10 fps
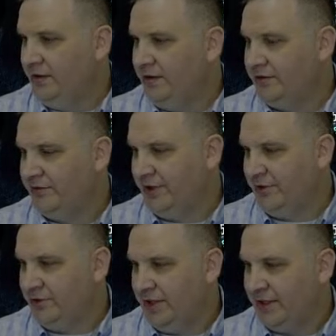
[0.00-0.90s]
the Vader
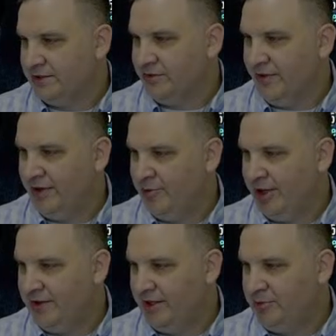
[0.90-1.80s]
unique is greater
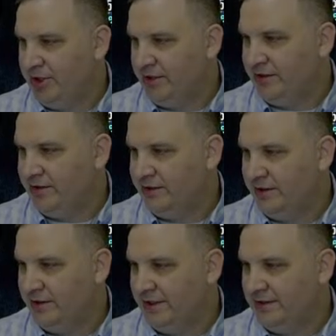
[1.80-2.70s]
by the EP
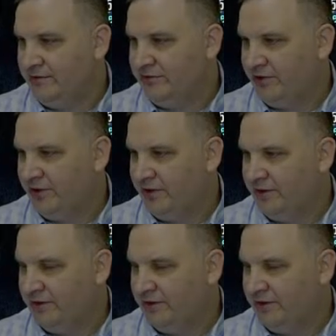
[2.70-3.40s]
lead than far.